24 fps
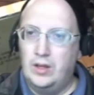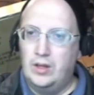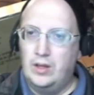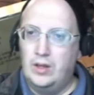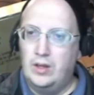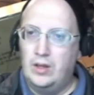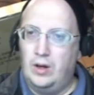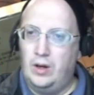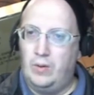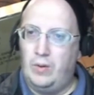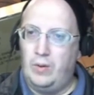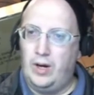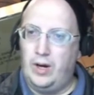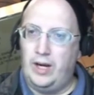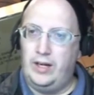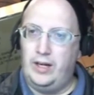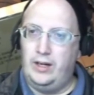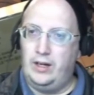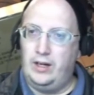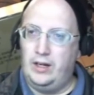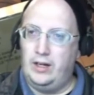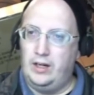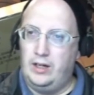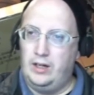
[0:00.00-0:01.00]
A wide
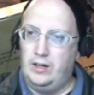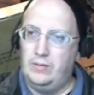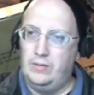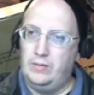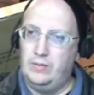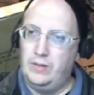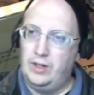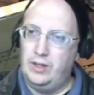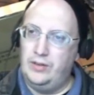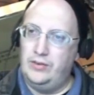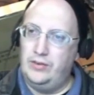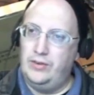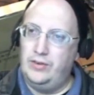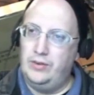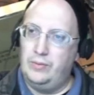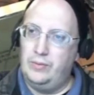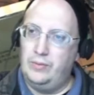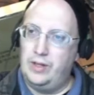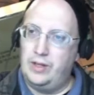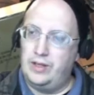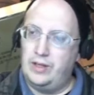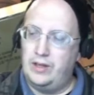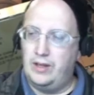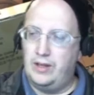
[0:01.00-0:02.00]
hall runs the
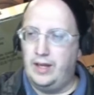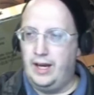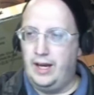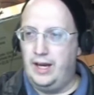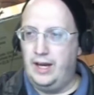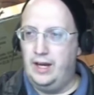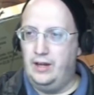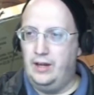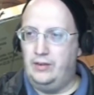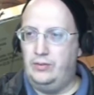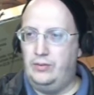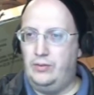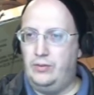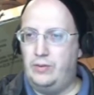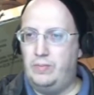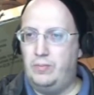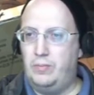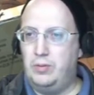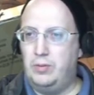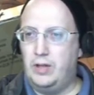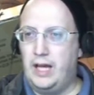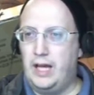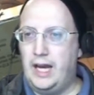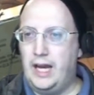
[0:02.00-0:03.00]
width of the house, with
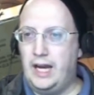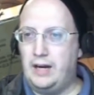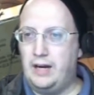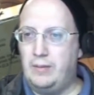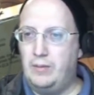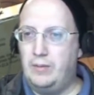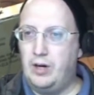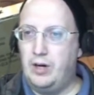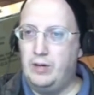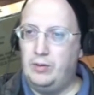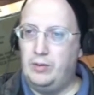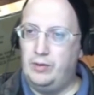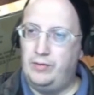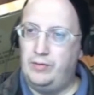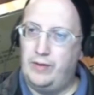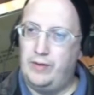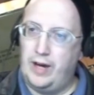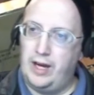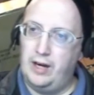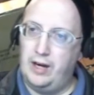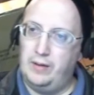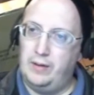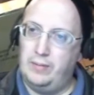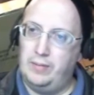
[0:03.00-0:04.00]
black marble
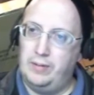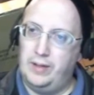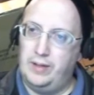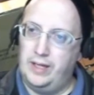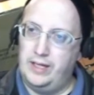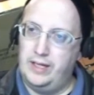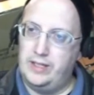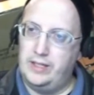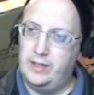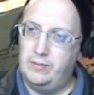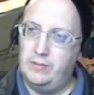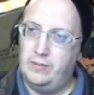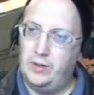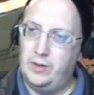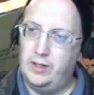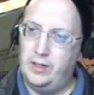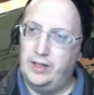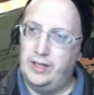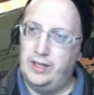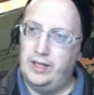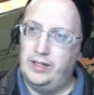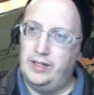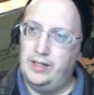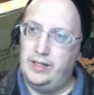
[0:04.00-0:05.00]
fireplace at one
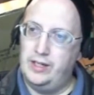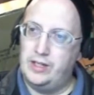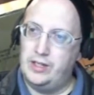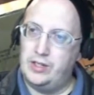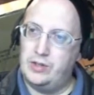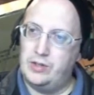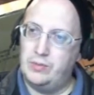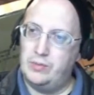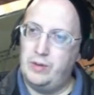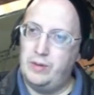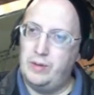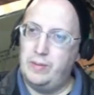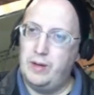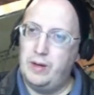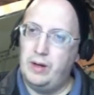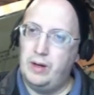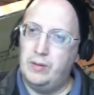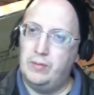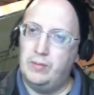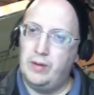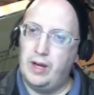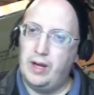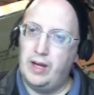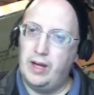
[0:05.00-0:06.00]
end and a sweeping
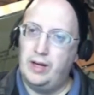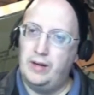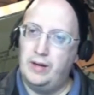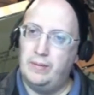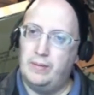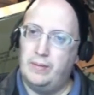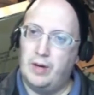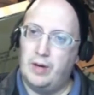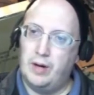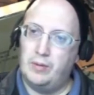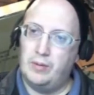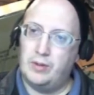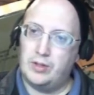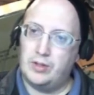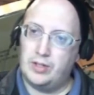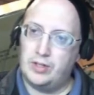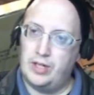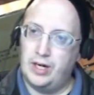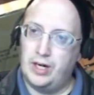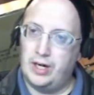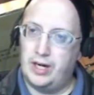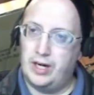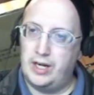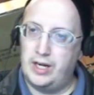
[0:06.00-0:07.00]
red marble
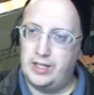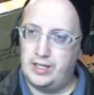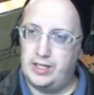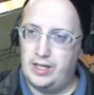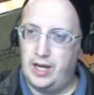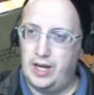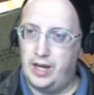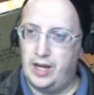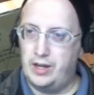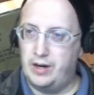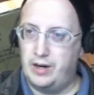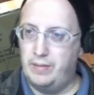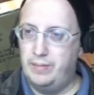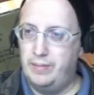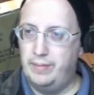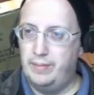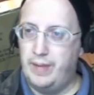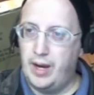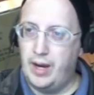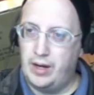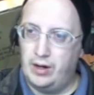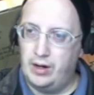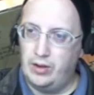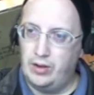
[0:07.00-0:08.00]
staircase at the other.
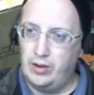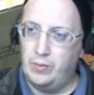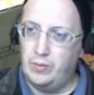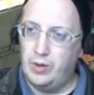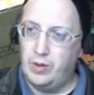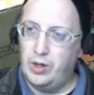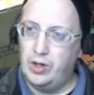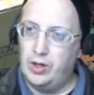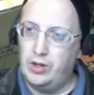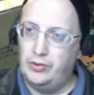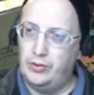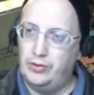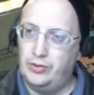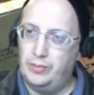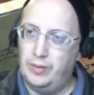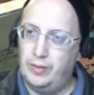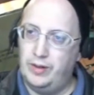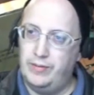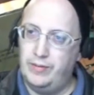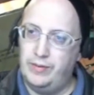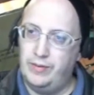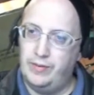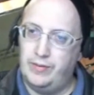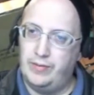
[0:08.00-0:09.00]
Mounted on the walls
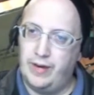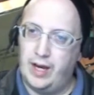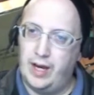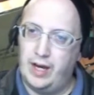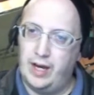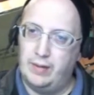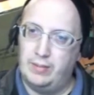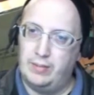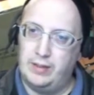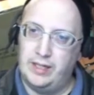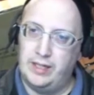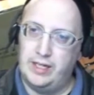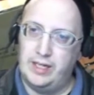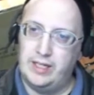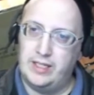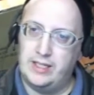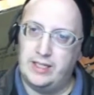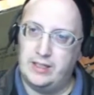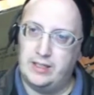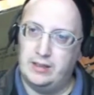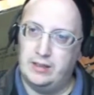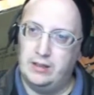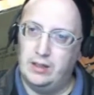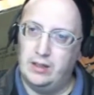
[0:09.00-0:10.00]
above the fireplace
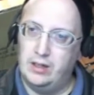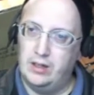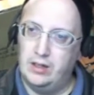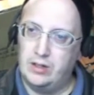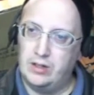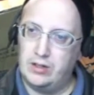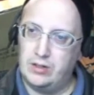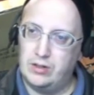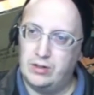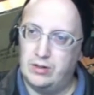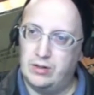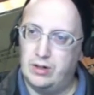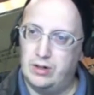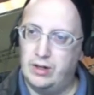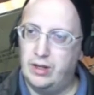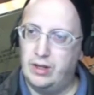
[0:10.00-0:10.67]
is a long sword,